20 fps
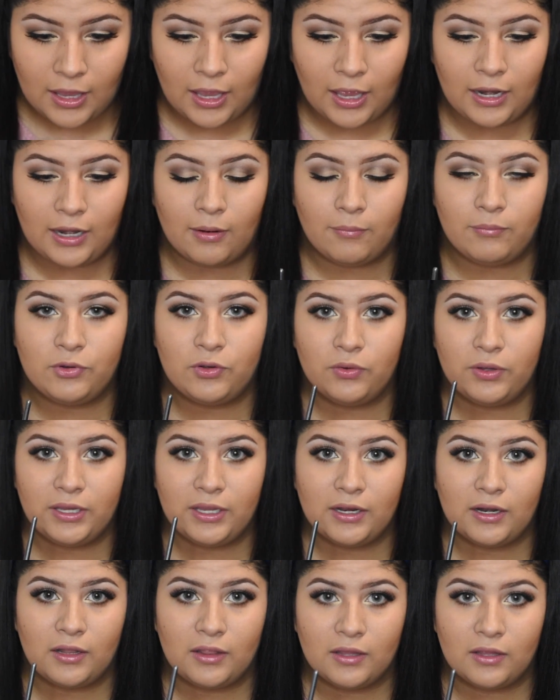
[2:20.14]
And I'm doing
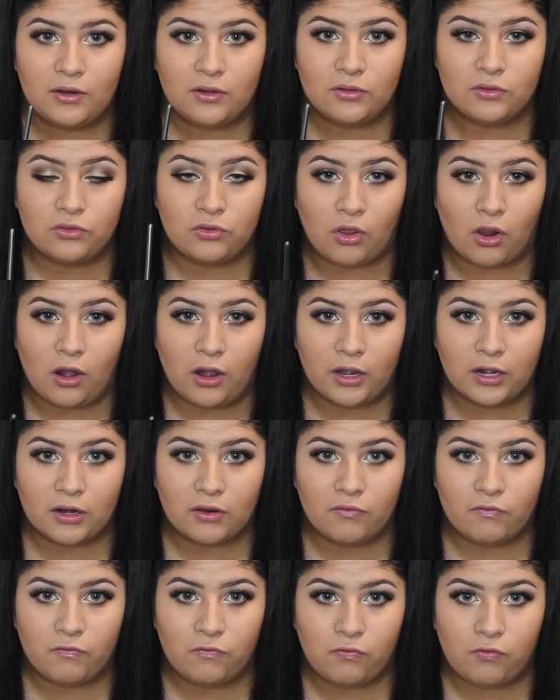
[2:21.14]
it a little dark
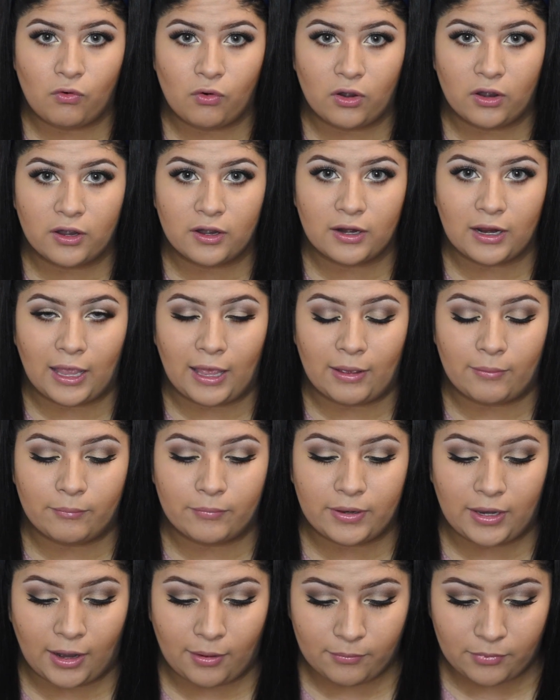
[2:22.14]
for
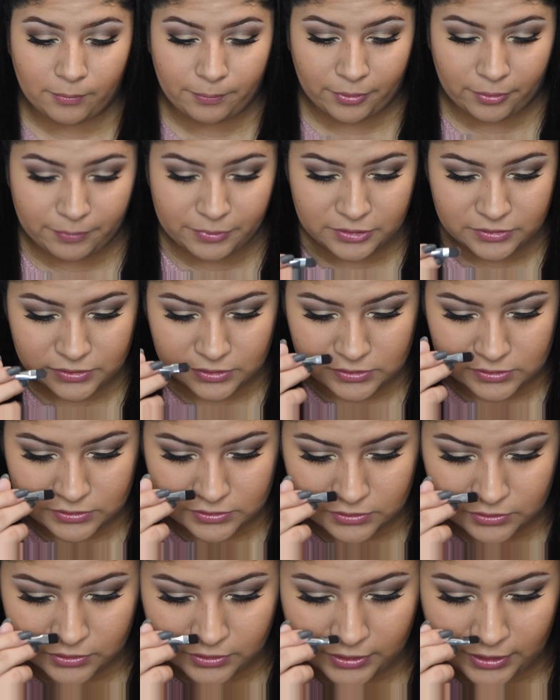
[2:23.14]
camera purposes
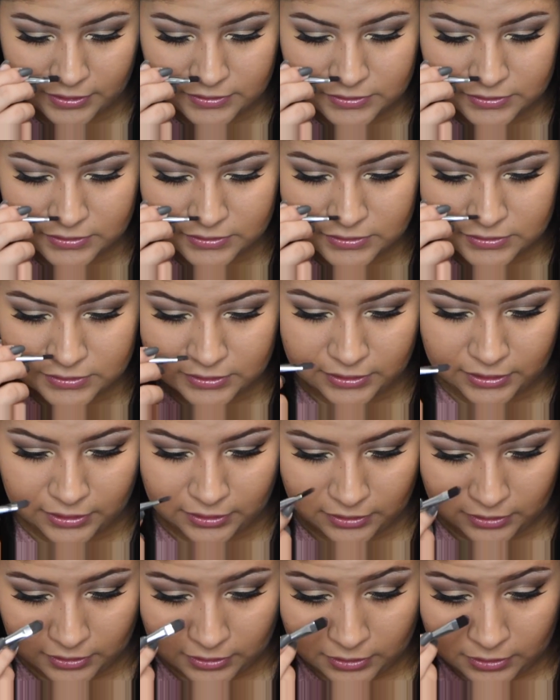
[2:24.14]
so you guys can see
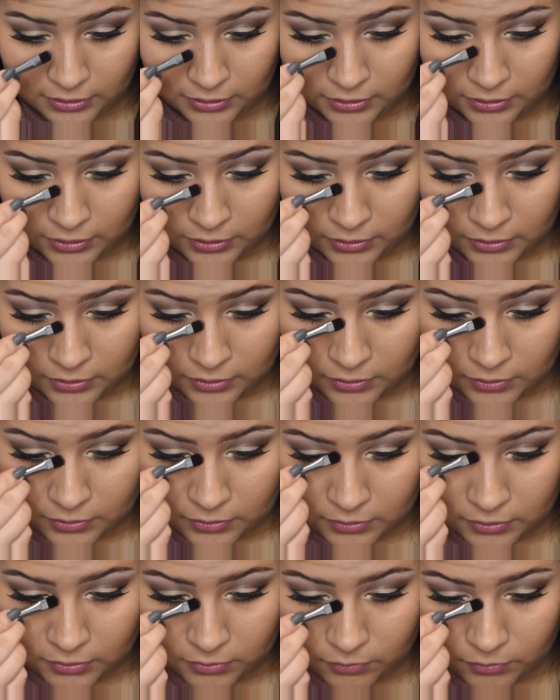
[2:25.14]
it.
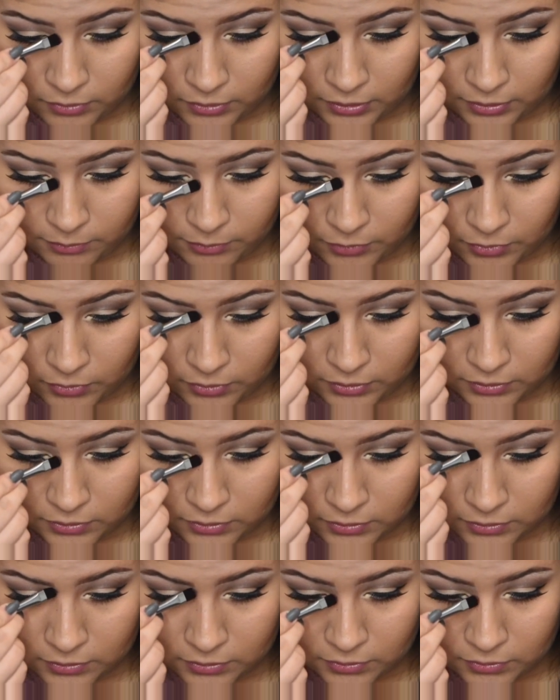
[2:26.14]
So what I'm going
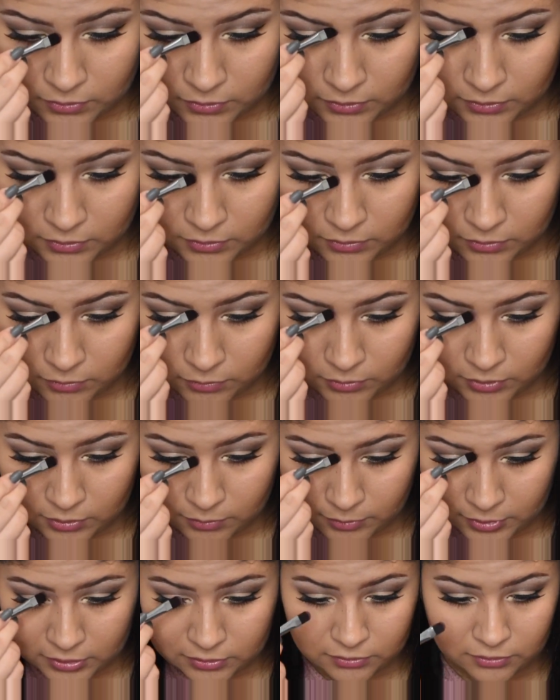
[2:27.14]
to do, and you want
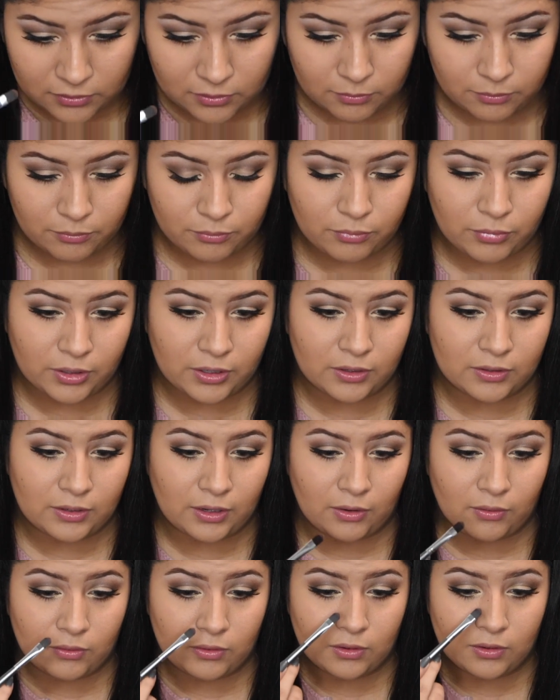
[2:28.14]
to make sure to bring it
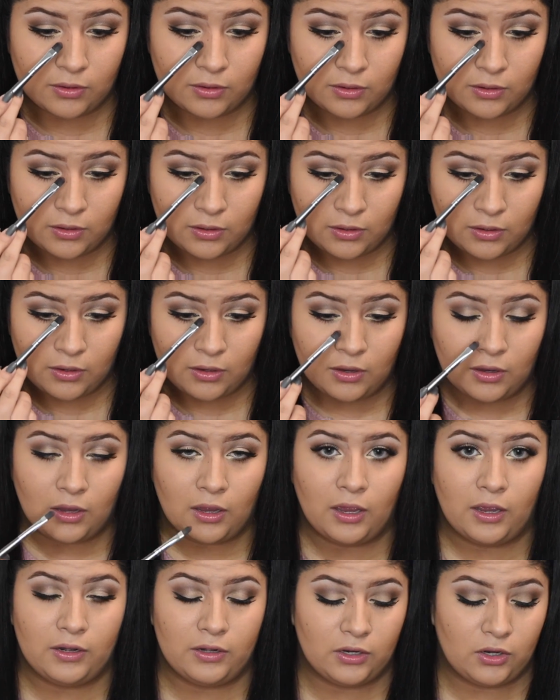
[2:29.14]
down
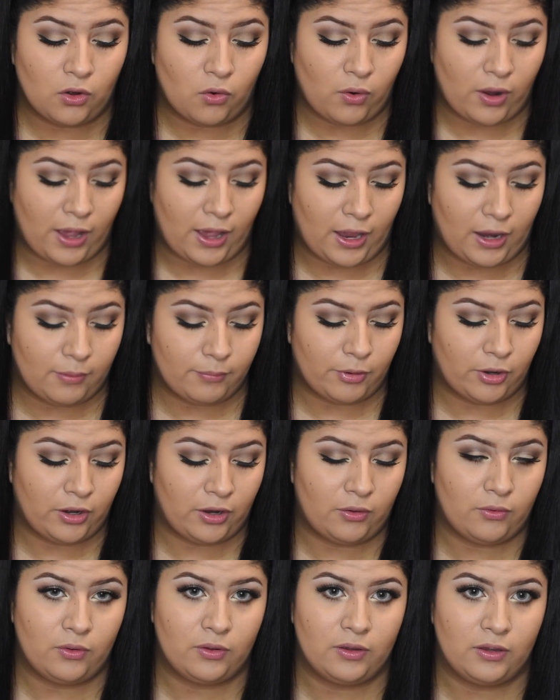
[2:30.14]
under your
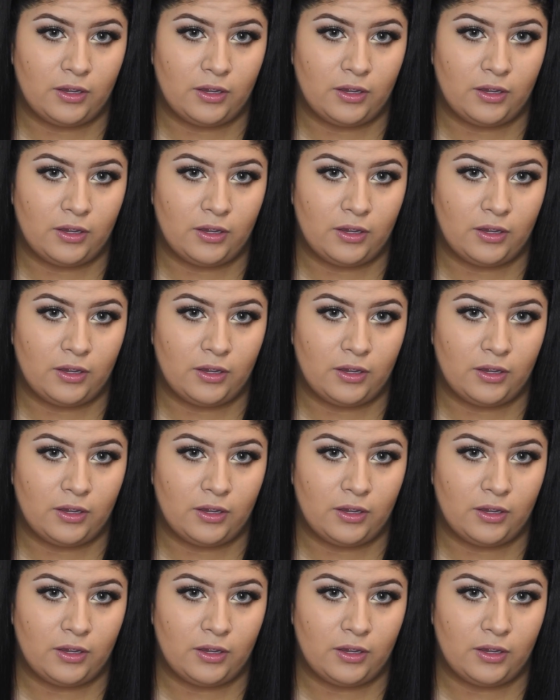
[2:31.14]
eyebrow,